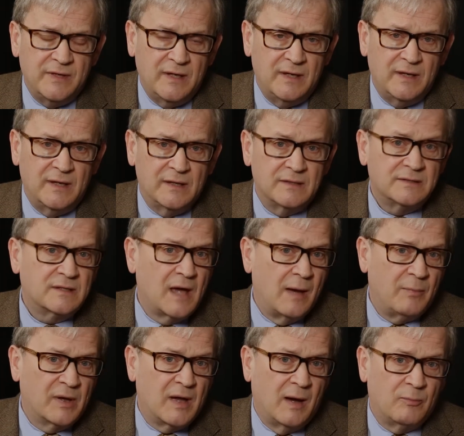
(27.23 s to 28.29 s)
the
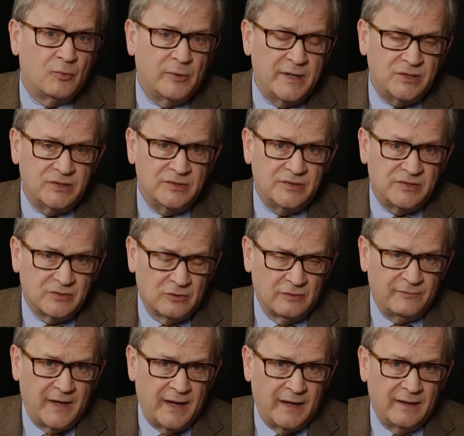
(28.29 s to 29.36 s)
Endoscopic Operations
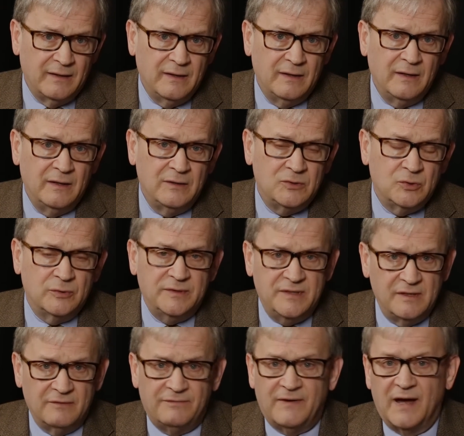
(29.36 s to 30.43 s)
Survey to
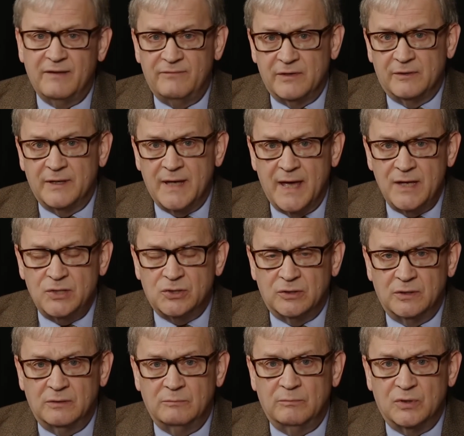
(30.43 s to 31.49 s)
identify
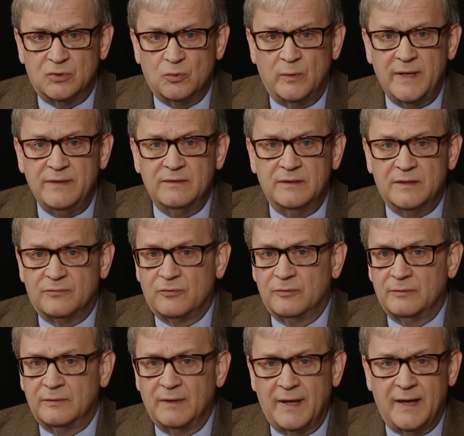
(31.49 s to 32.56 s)
variation between the
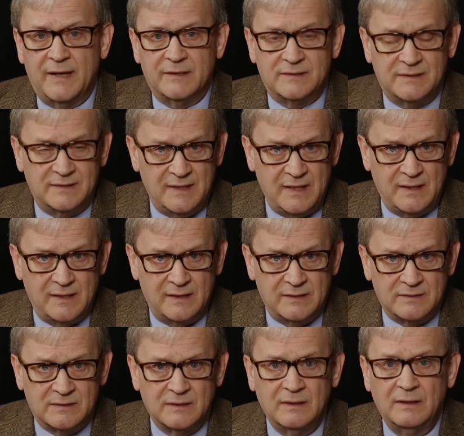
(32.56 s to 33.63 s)
different
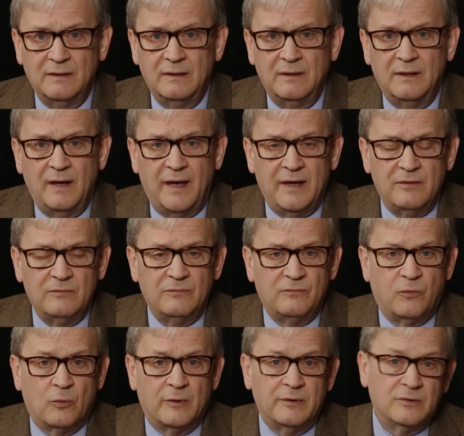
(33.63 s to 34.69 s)
ASCs
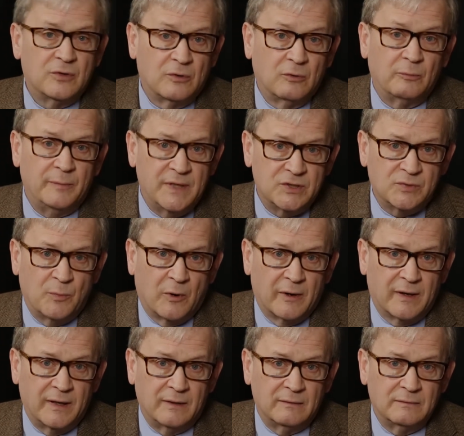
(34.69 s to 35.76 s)
for internal
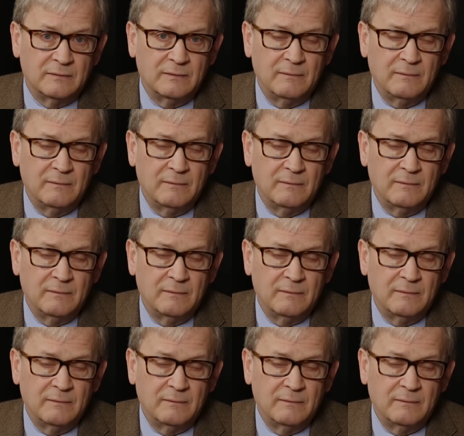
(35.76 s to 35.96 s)
benchmarking.